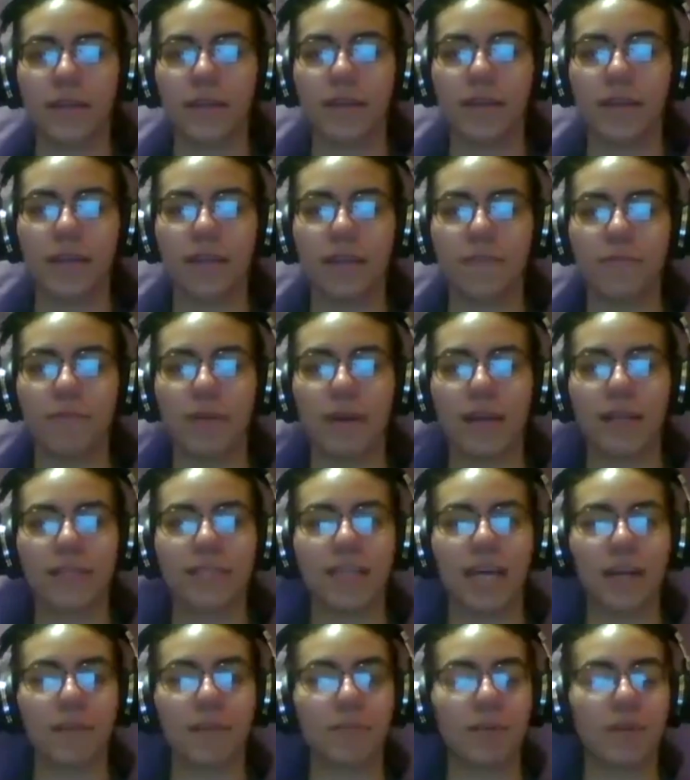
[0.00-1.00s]
In
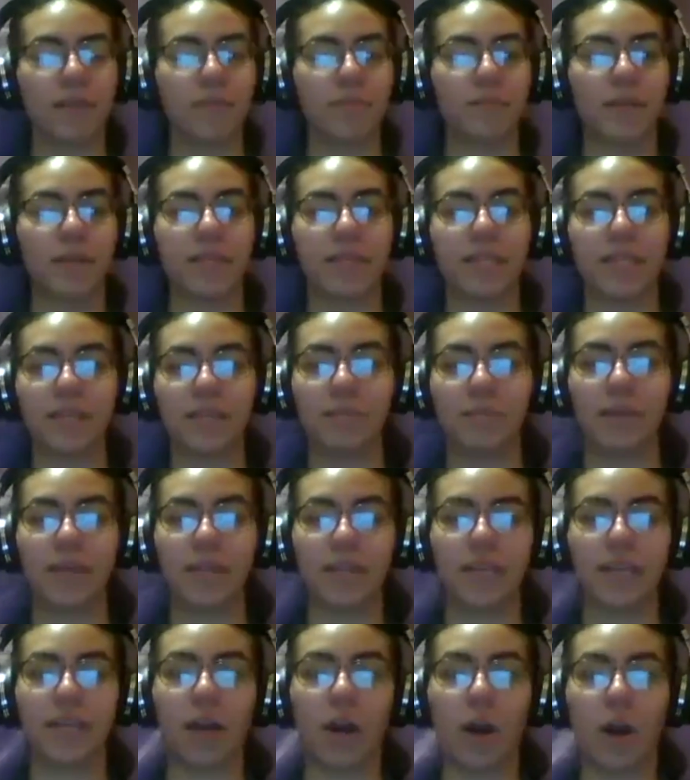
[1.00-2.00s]
fact, I recommend
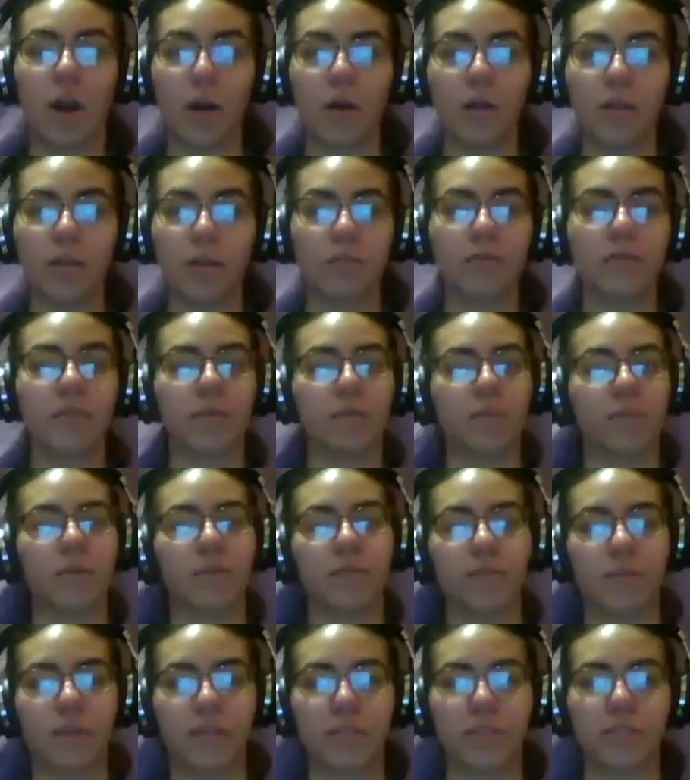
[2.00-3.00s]
emailing all of your
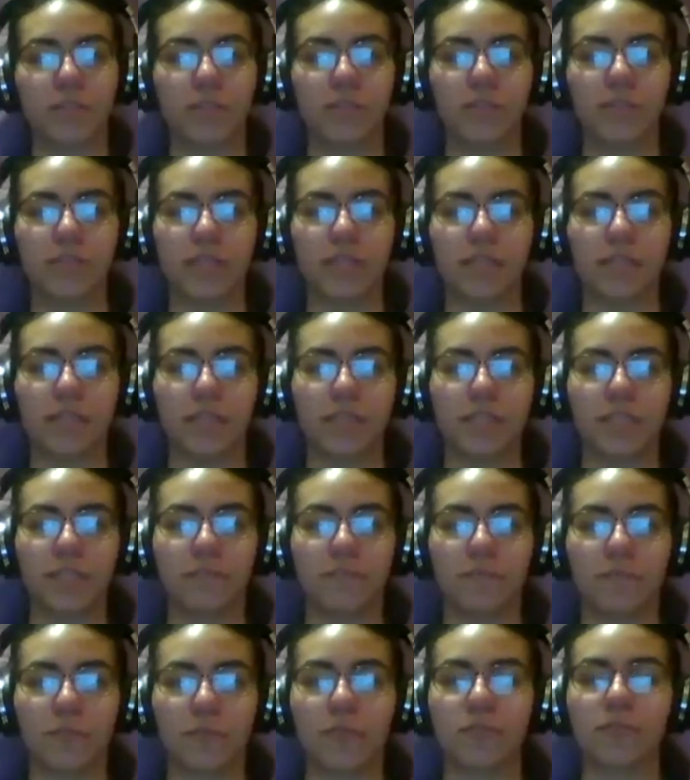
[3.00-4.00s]
professors in
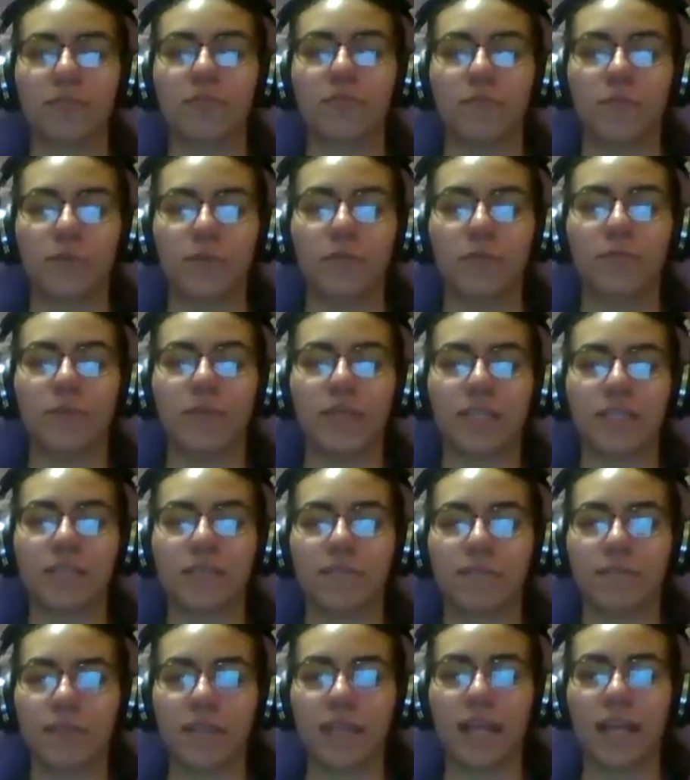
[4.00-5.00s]
these first few weeks
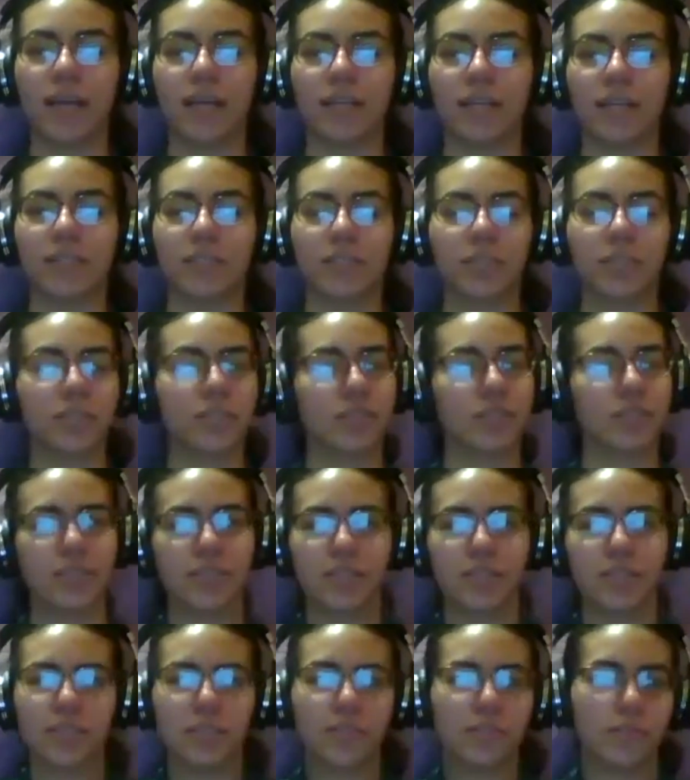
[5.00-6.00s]
of class
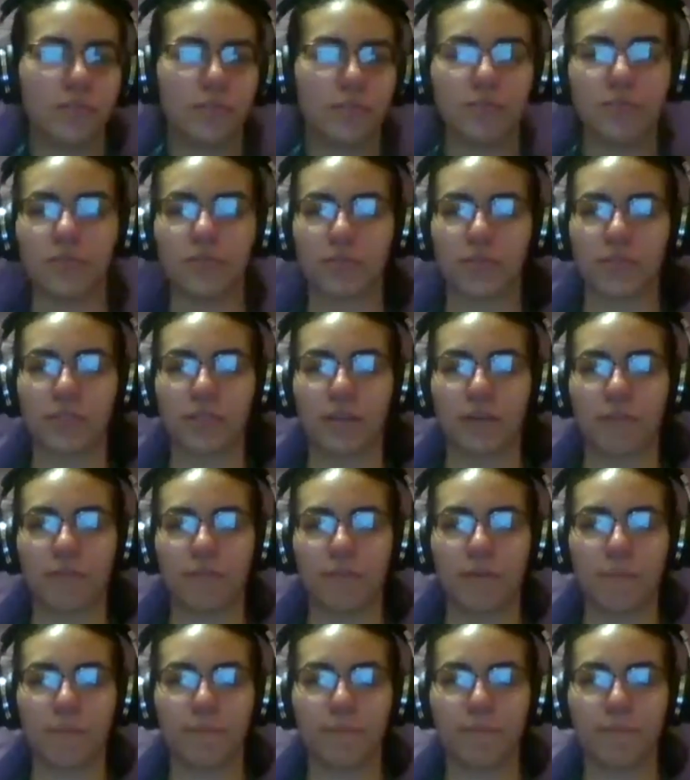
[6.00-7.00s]
just to introduce
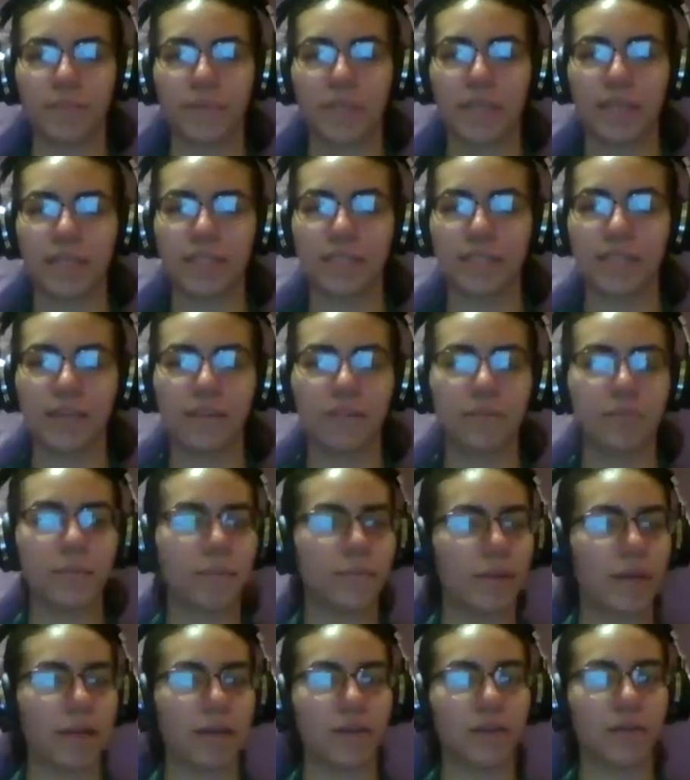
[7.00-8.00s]
yourself. Tell them
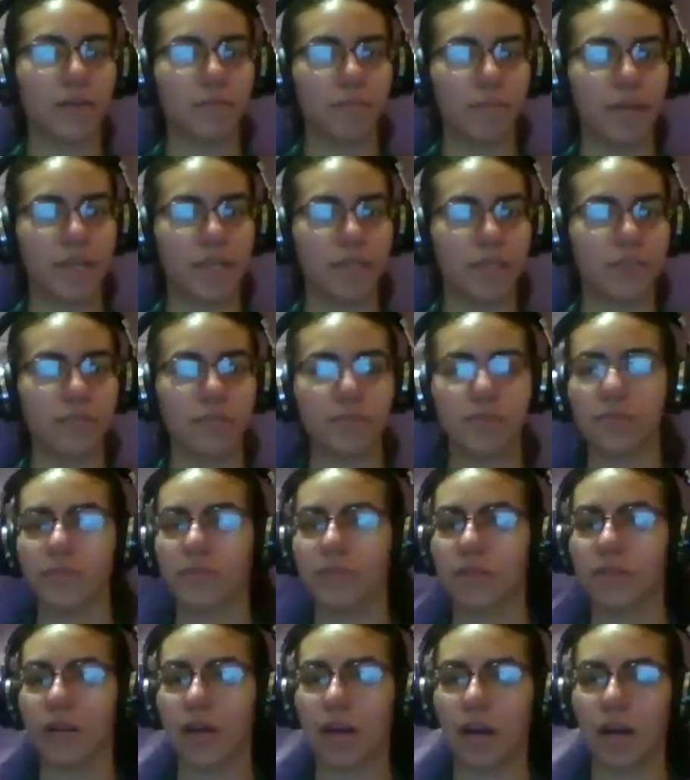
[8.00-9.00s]
about your major,
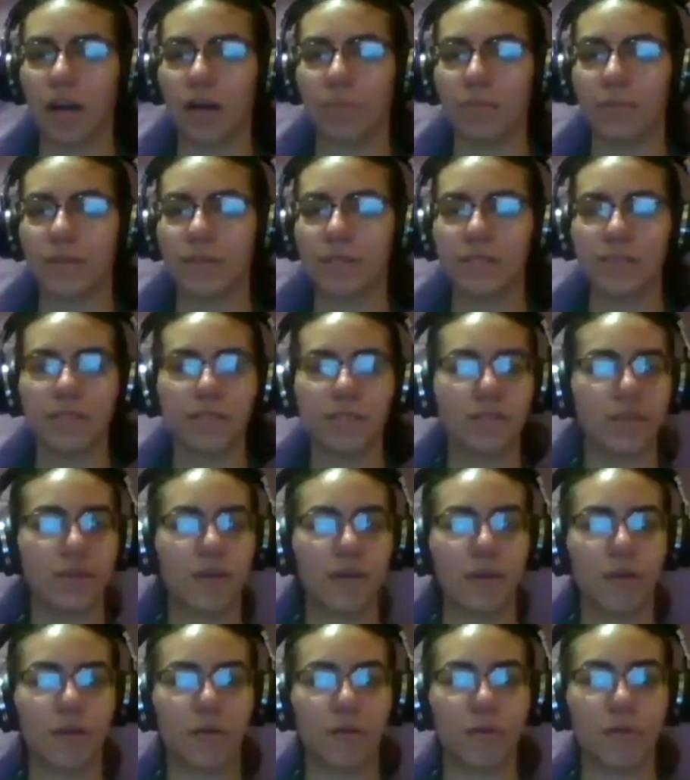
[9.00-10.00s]
hobbies,
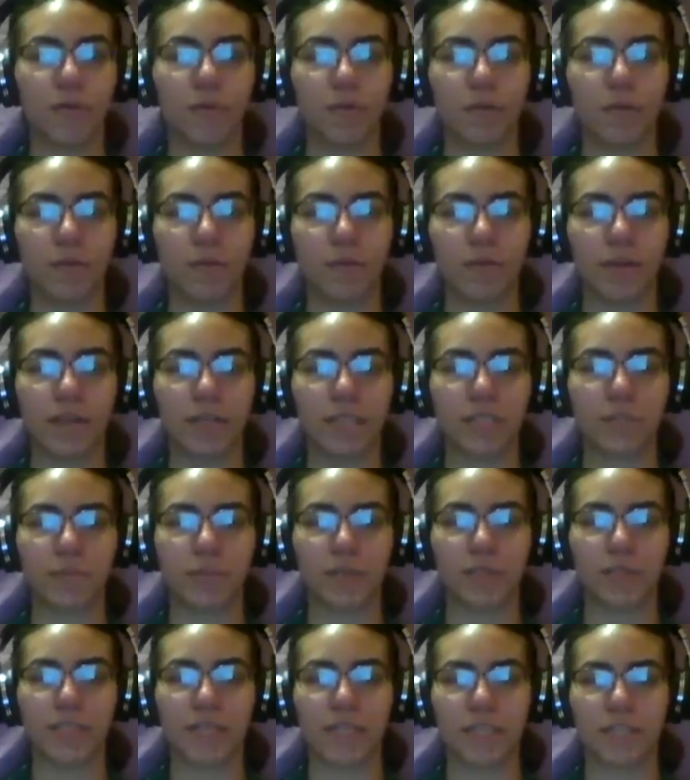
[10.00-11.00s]
or
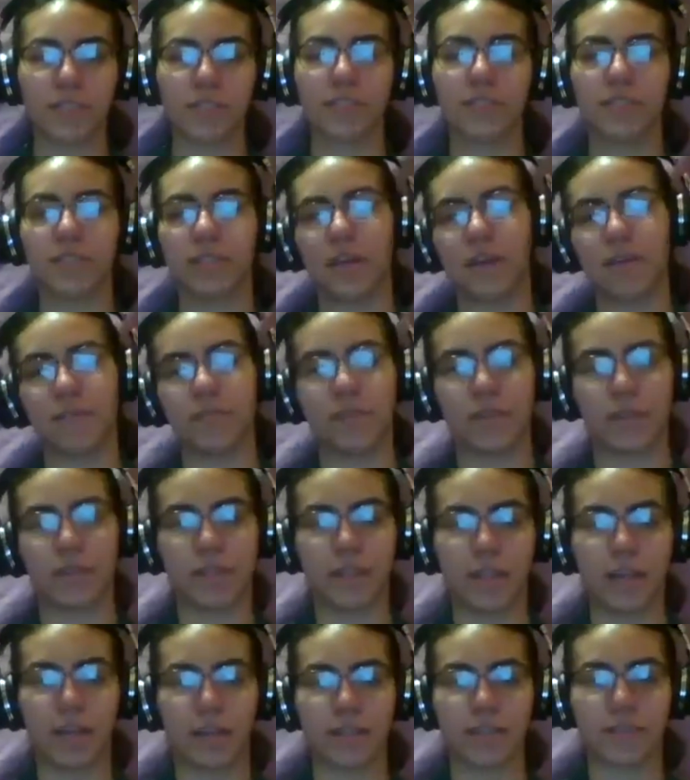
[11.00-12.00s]
expectations of the
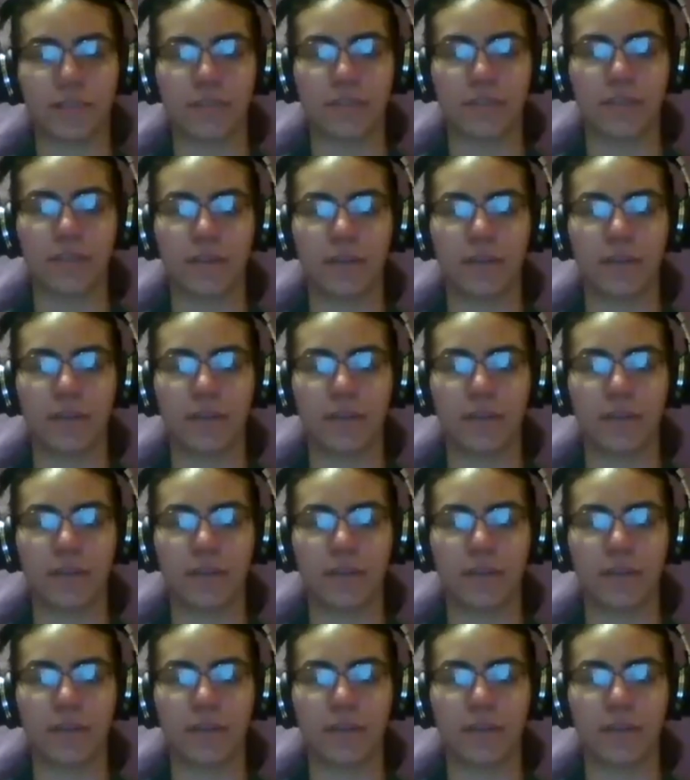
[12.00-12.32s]
class.